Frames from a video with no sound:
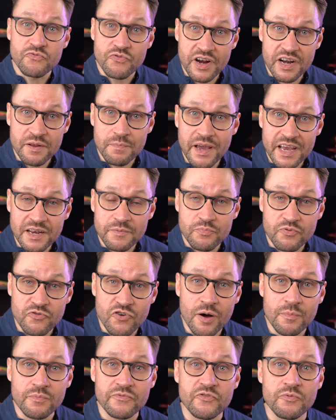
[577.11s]
ready-made
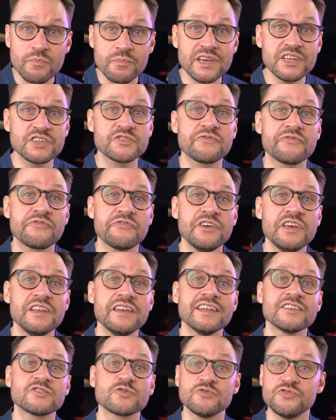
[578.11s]
prompt for me to
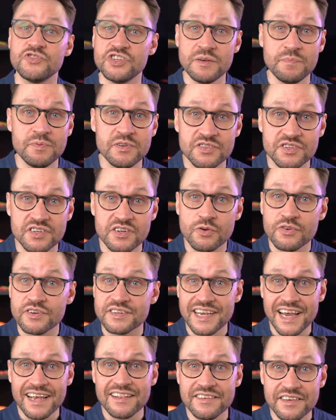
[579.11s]
feed into GPT or
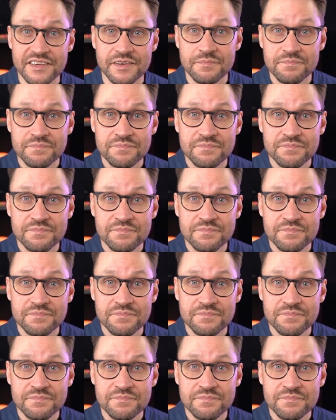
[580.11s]
DALL-E?